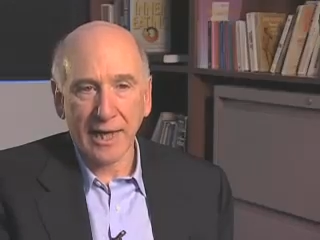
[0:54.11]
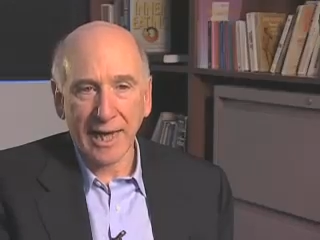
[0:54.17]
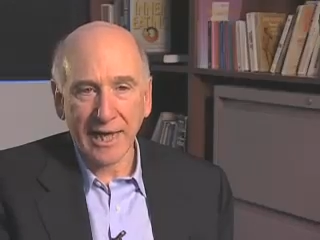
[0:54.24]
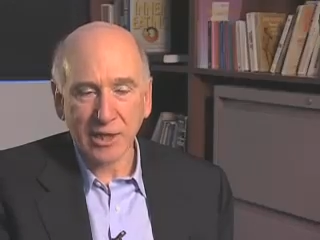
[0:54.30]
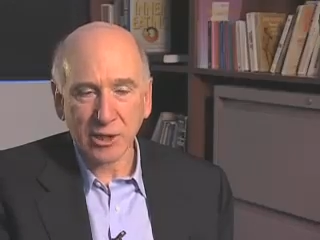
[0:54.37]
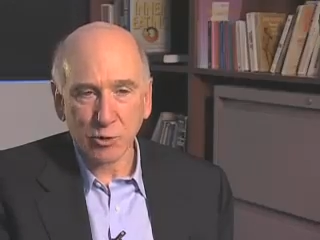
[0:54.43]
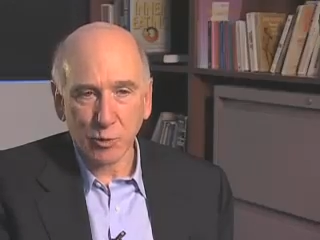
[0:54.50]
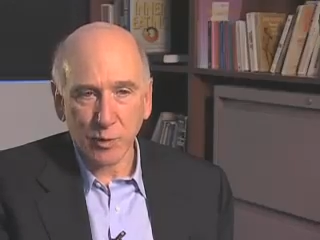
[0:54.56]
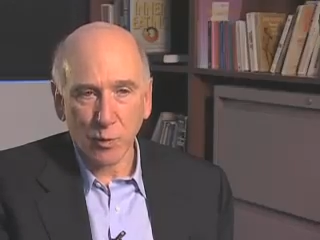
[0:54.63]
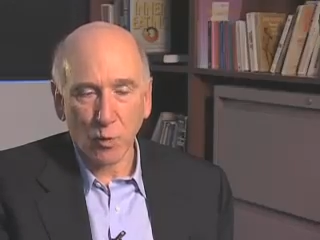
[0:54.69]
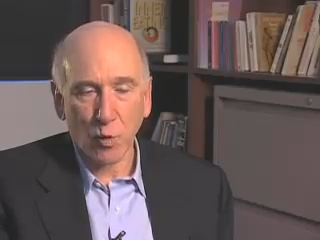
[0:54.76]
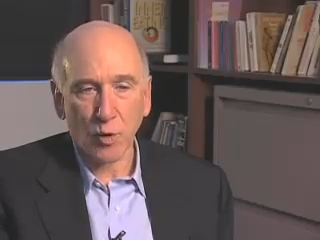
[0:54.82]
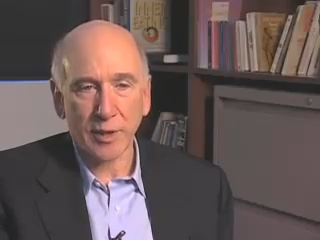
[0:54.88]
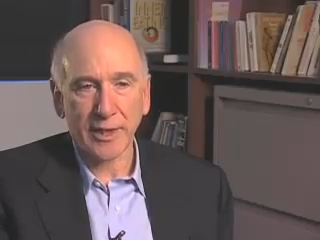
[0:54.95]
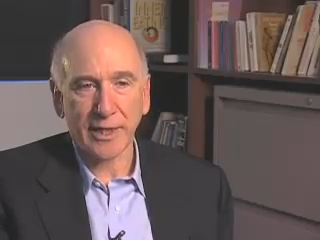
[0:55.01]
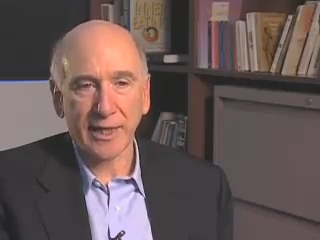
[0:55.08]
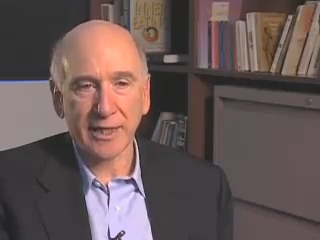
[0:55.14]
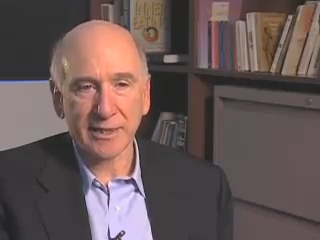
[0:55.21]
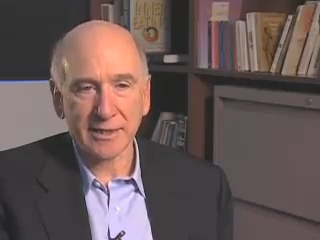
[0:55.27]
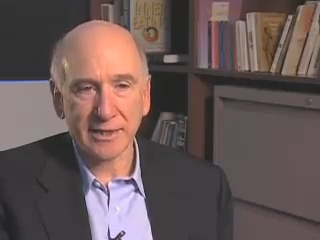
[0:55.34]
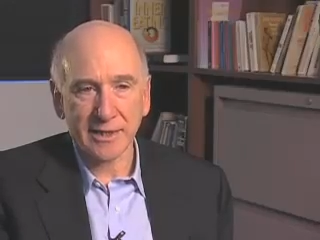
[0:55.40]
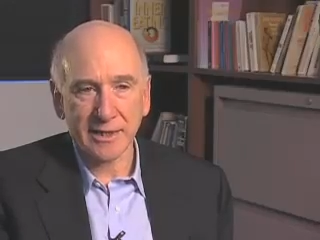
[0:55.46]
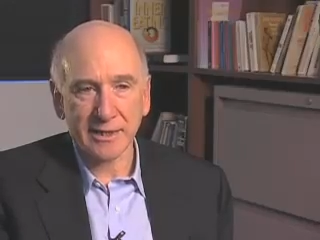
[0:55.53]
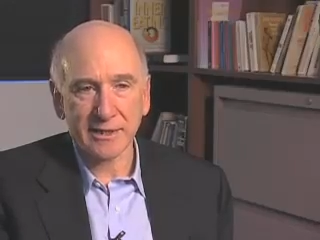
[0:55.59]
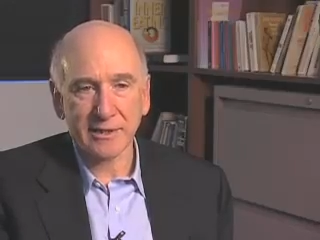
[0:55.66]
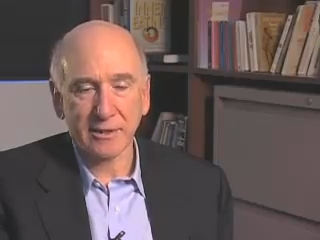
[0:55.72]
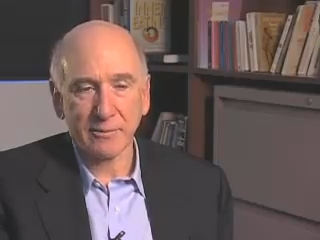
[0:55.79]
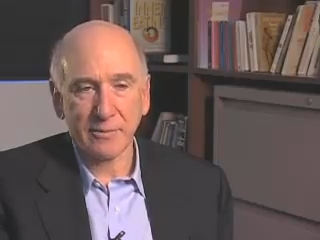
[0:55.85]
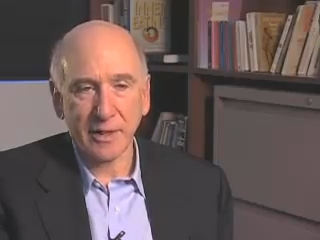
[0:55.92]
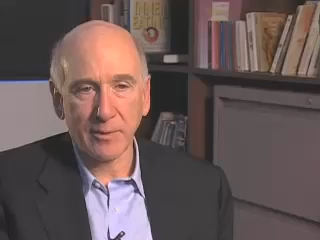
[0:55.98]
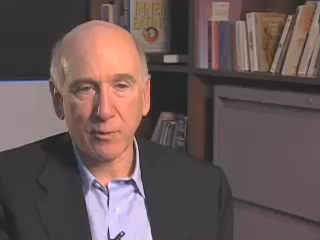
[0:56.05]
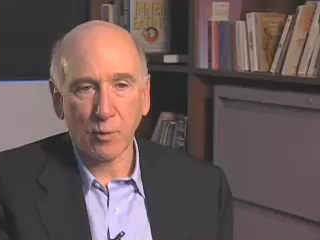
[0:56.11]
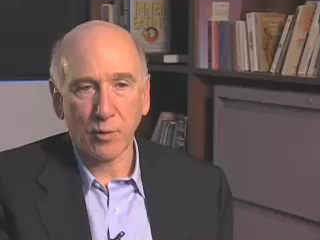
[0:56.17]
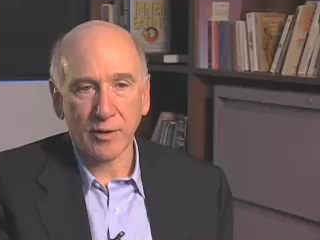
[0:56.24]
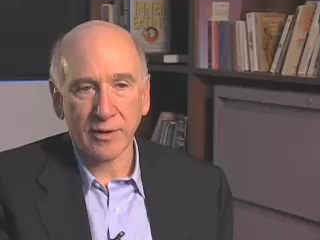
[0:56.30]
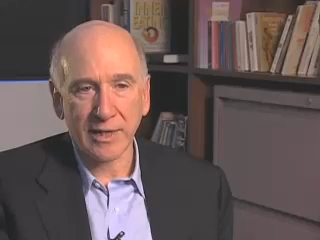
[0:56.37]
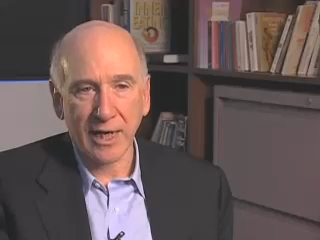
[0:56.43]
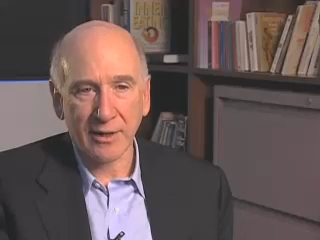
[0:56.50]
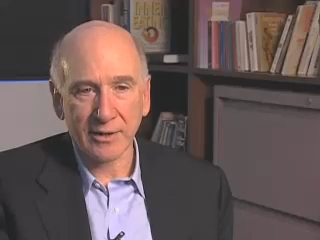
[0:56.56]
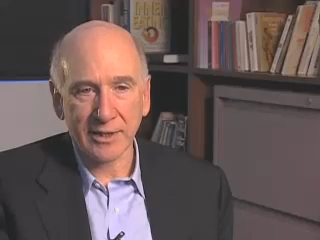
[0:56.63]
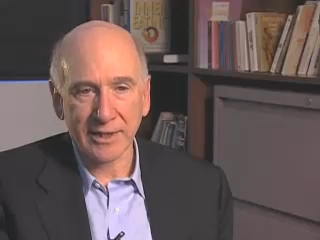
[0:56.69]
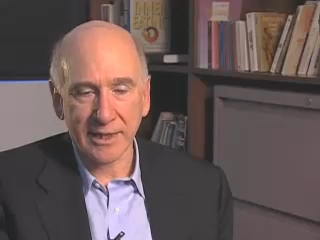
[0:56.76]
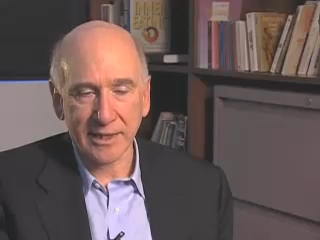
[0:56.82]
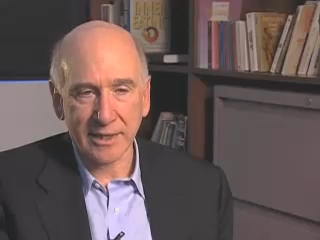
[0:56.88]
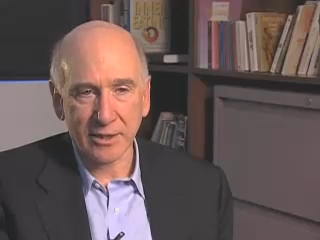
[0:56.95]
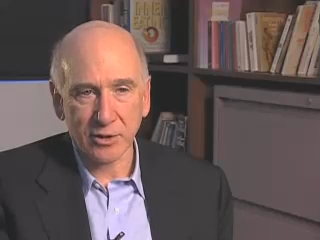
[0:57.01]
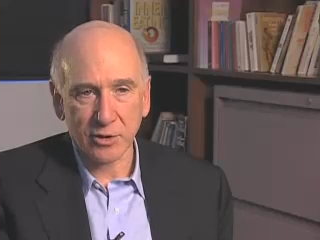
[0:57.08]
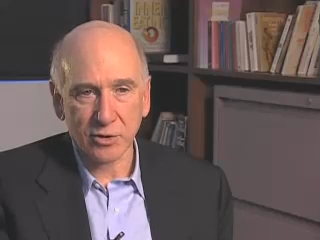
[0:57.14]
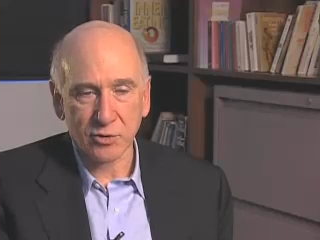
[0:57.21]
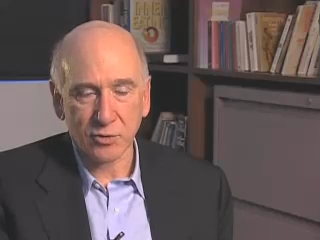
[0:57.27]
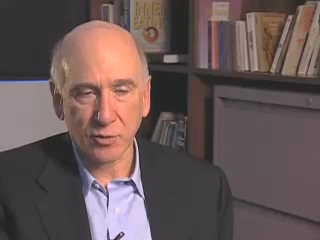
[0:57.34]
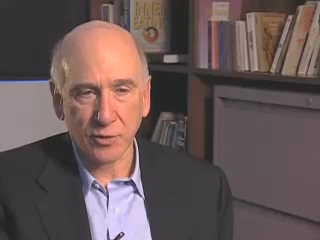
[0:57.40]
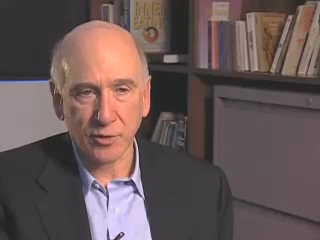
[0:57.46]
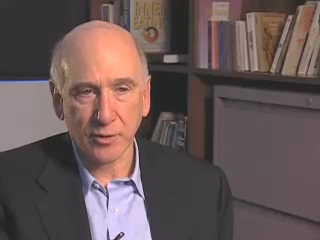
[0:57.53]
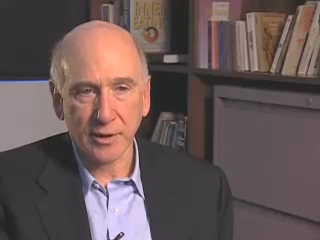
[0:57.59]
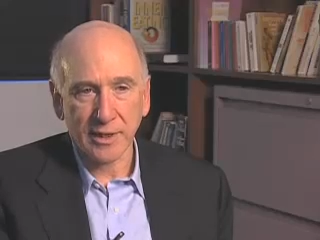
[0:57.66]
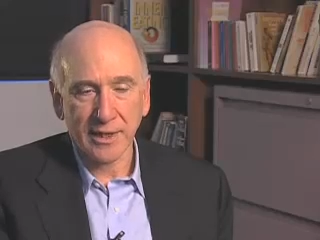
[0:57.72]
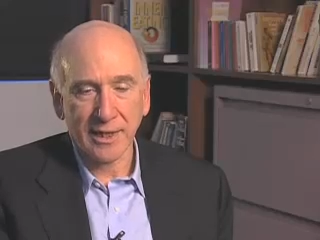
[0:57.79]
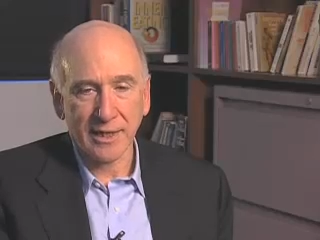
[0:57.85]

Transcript: as rewarding as it is to people without an eating disorder,